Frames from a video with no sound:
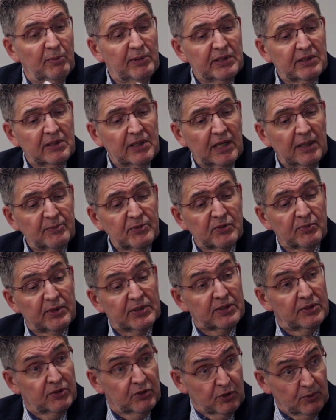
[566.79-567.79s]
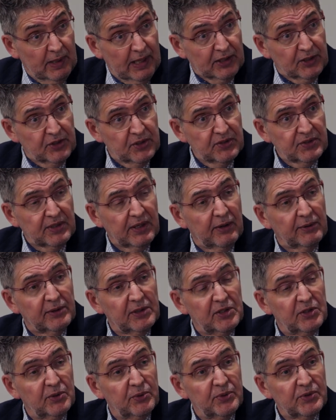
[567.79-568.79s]
It comes with instructions how to
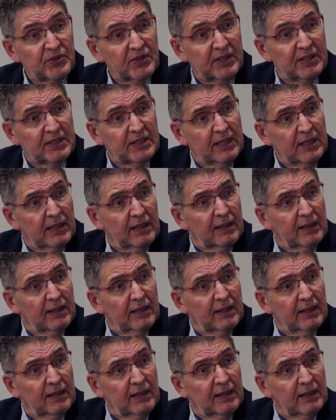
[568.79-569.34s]
use it.